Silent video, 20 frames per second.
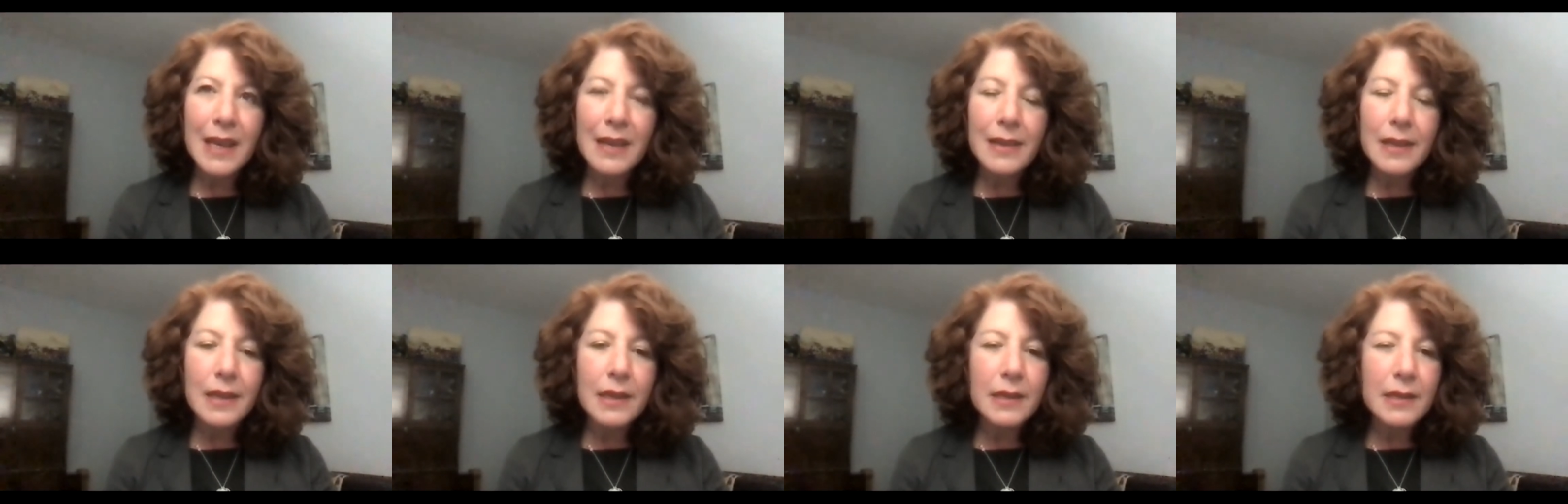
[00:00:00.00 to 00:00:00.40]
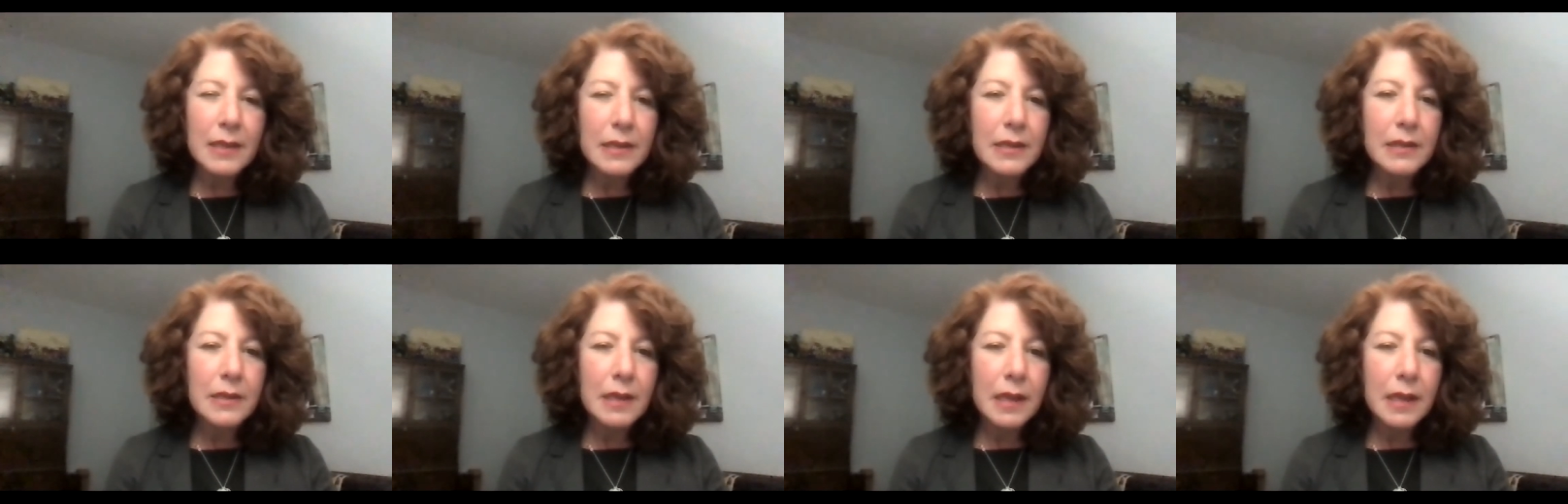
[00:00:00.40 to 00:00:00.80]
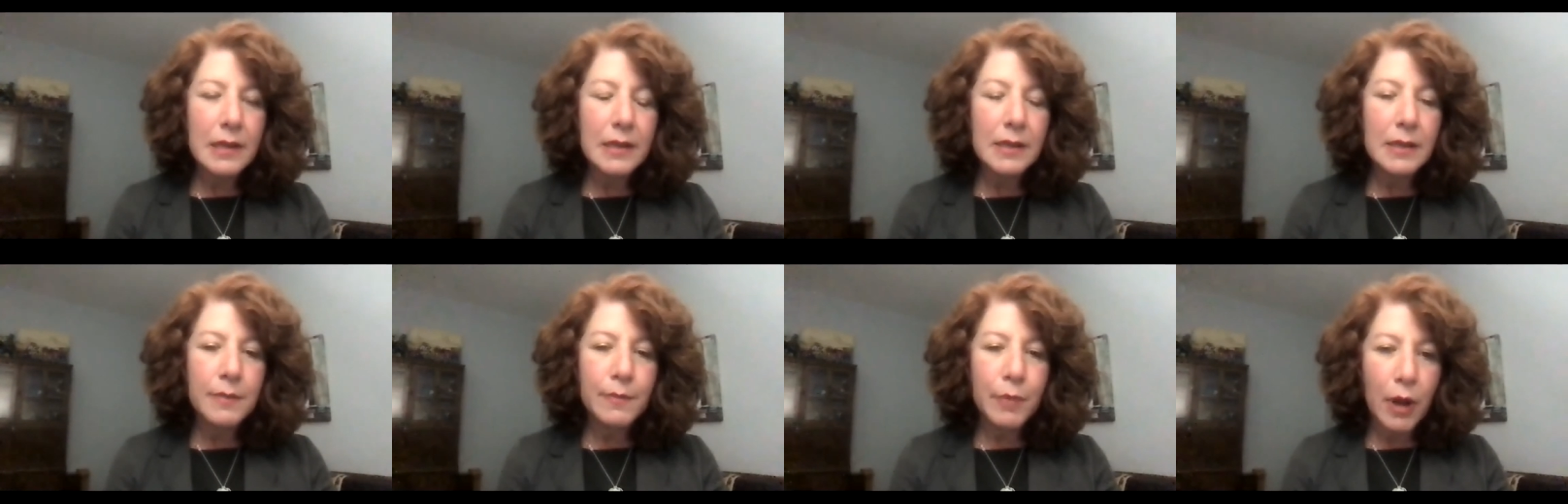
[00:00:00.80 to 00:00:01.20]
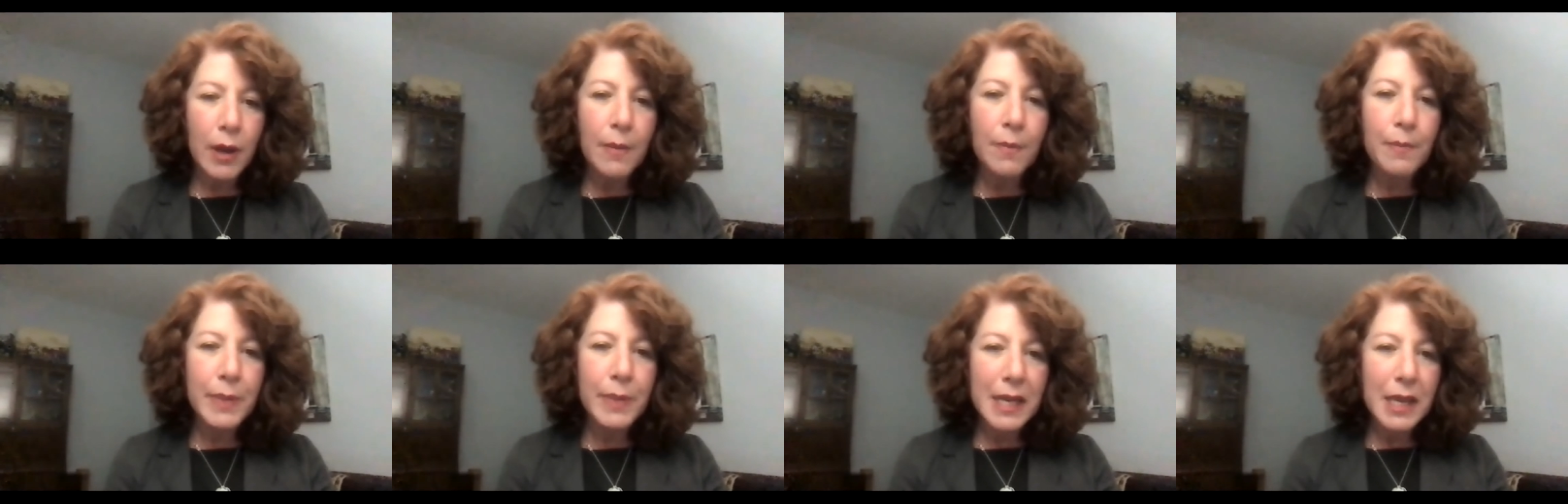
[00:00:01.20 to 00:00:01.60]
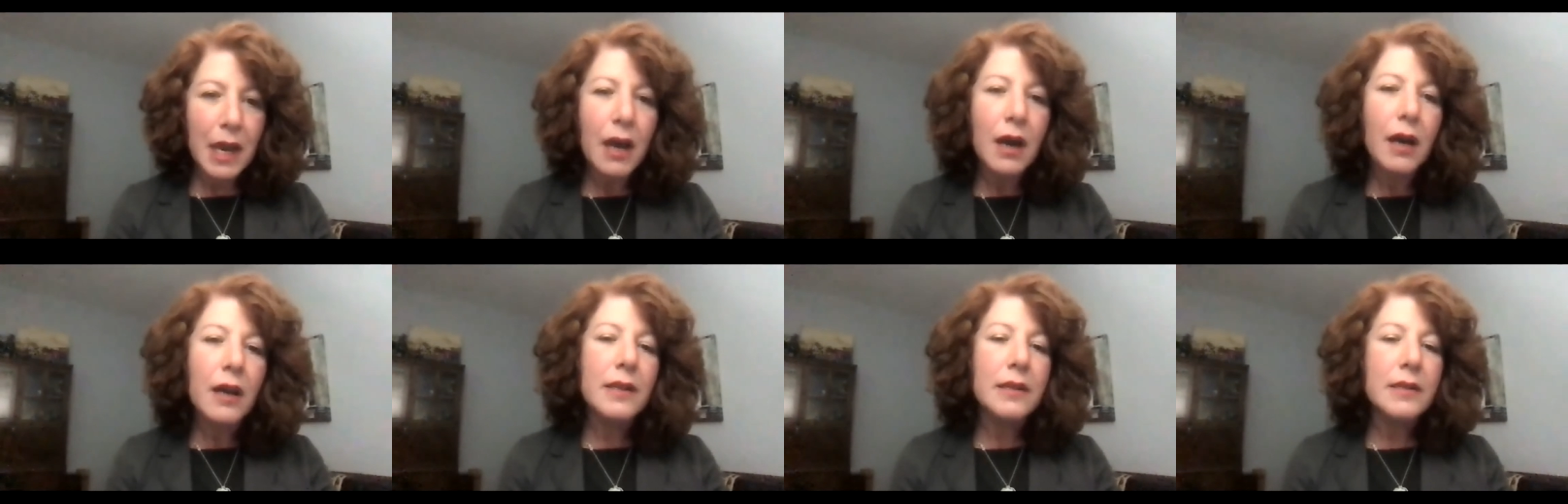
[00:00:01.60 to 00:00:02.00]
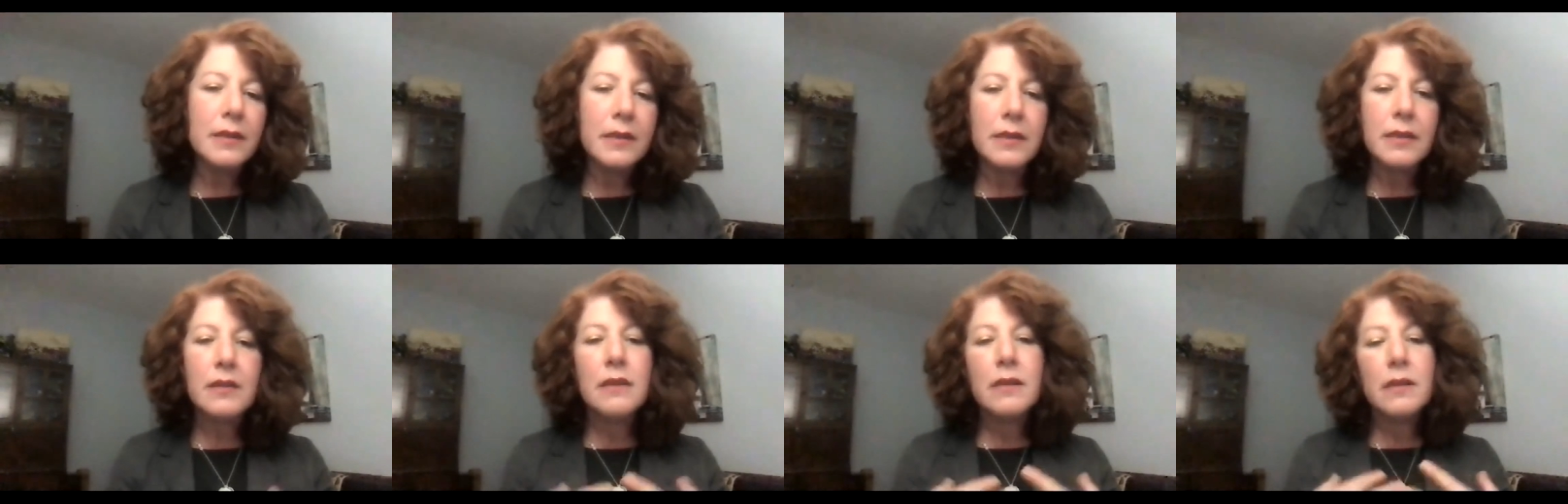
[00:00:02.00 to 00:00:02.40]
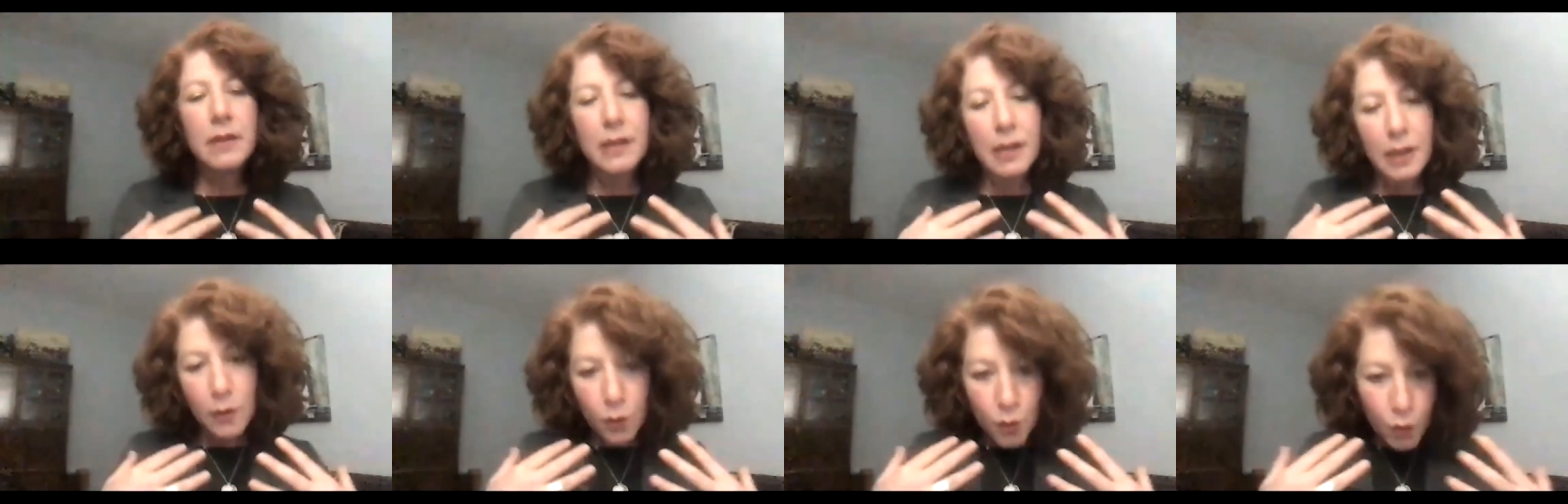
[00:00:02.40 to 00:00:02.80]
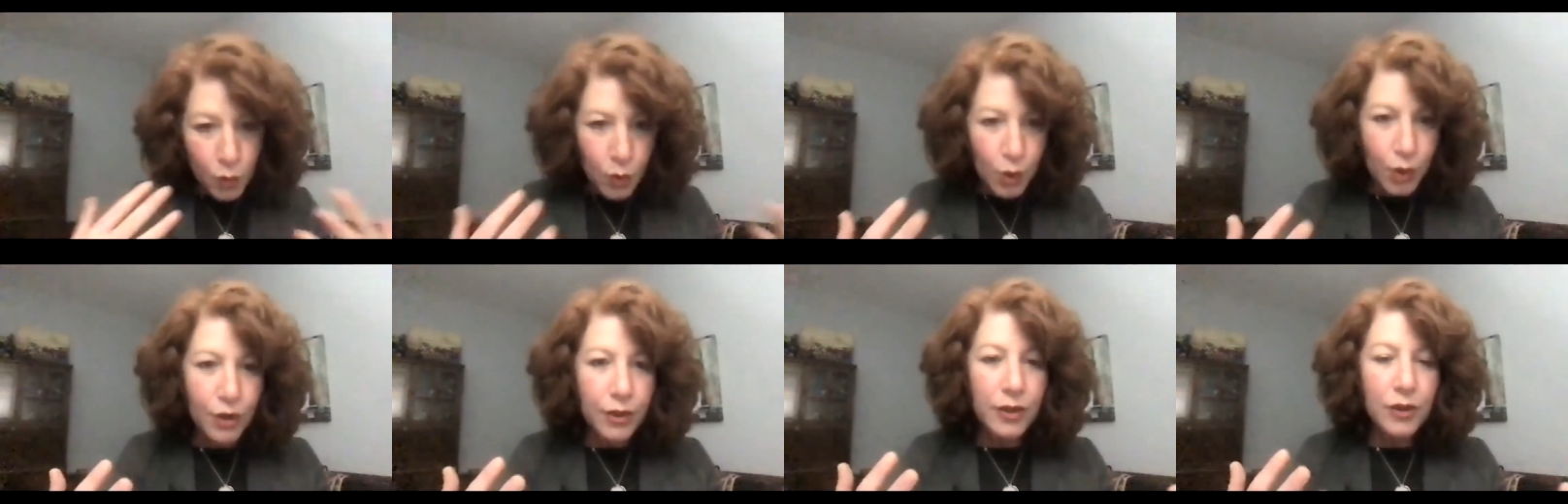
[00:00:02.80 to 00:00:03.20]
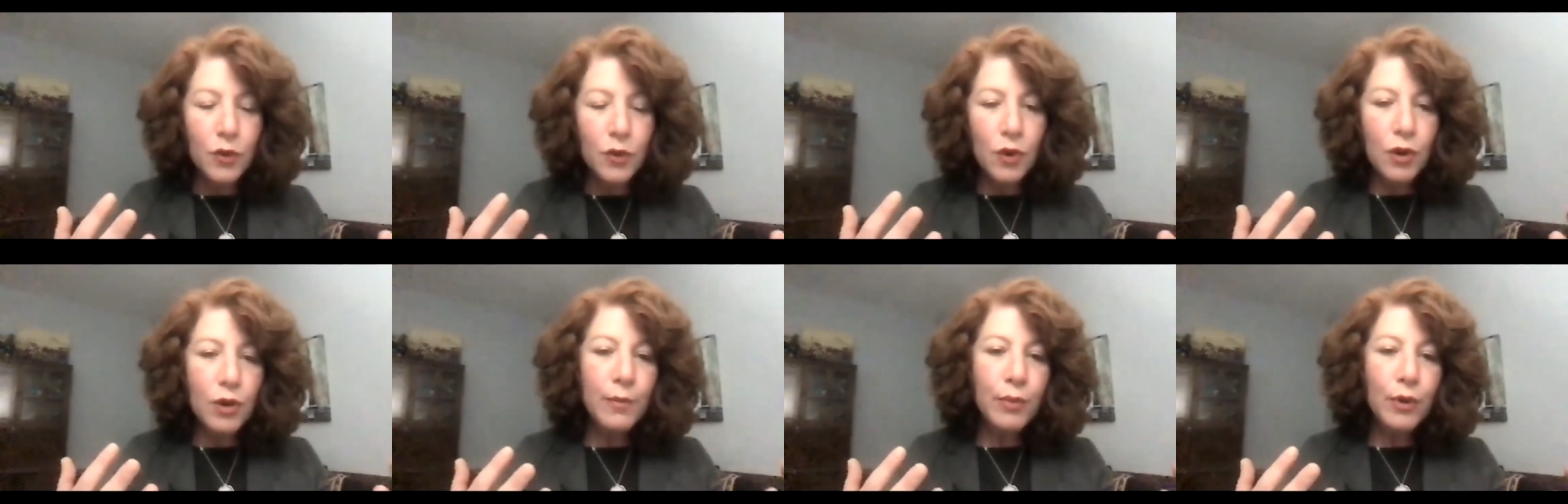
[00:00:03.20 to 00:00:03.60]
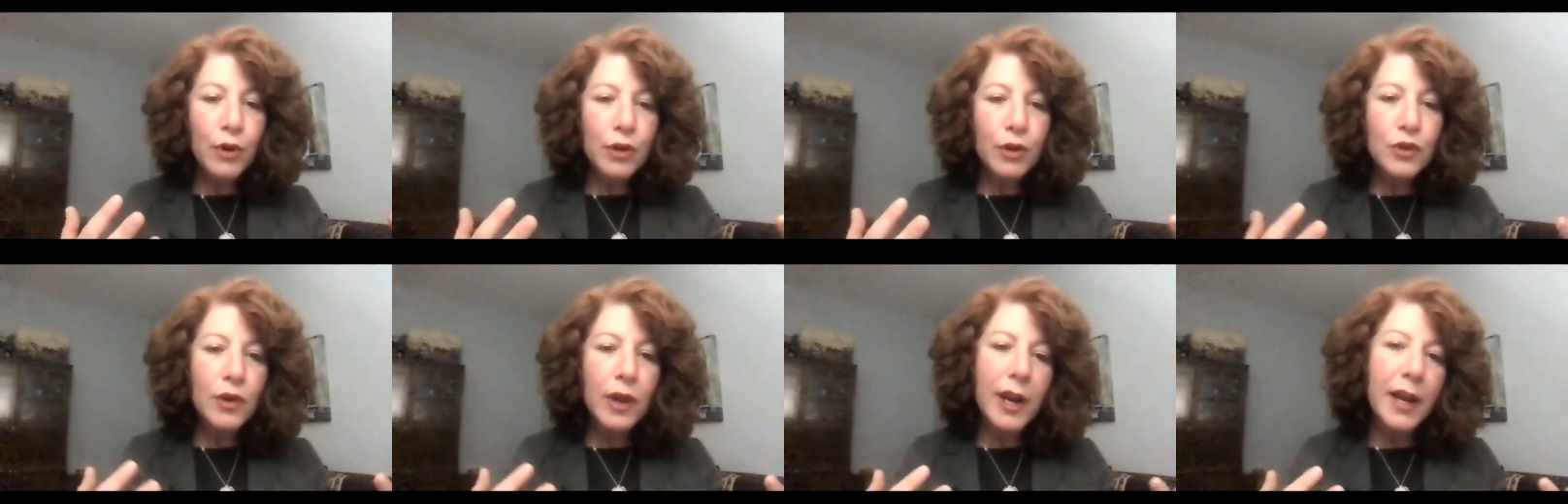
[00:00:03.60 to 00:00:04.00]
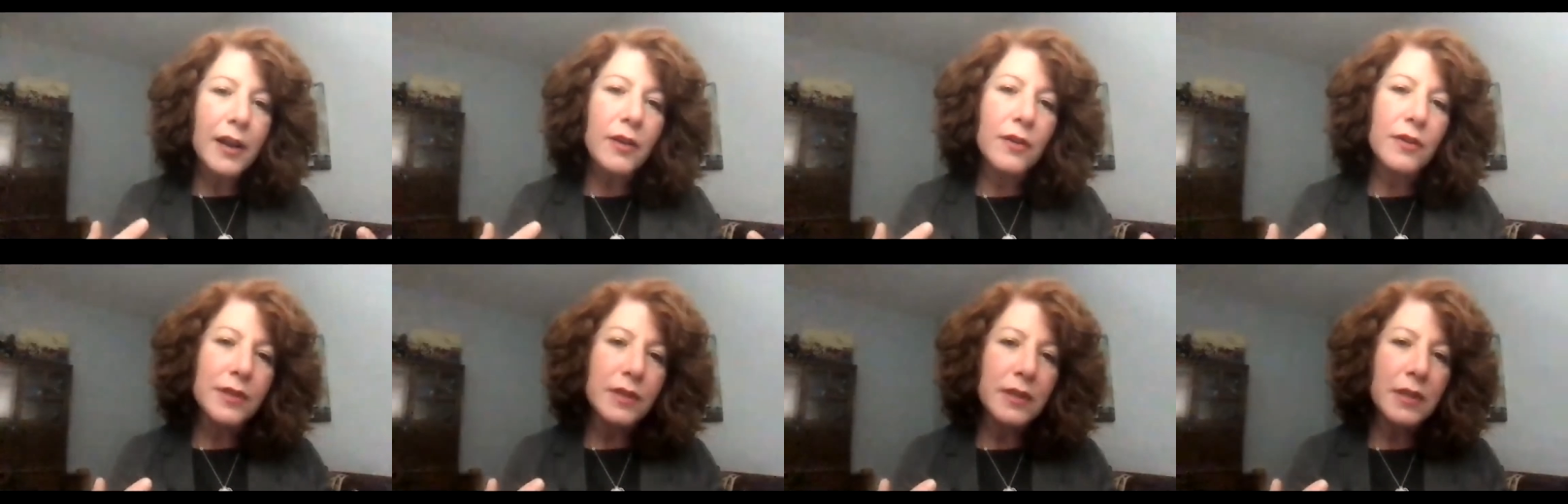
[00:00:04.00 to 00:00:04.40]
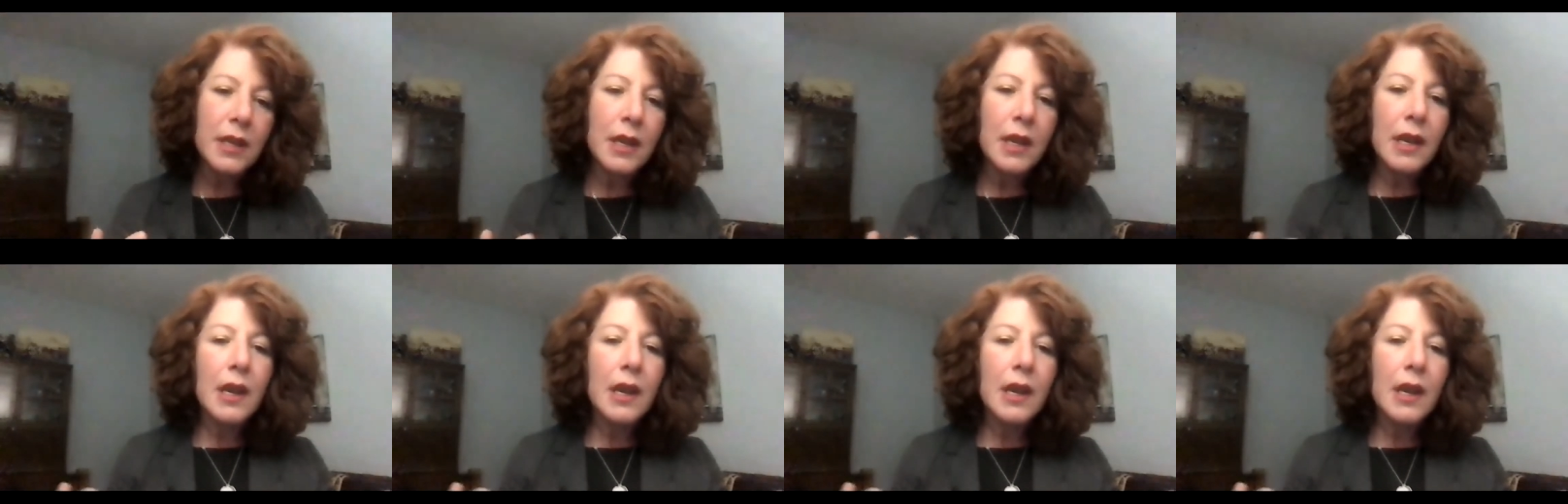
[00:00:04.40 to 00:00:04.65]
I think it's a it's because there were the Nuremberg trials.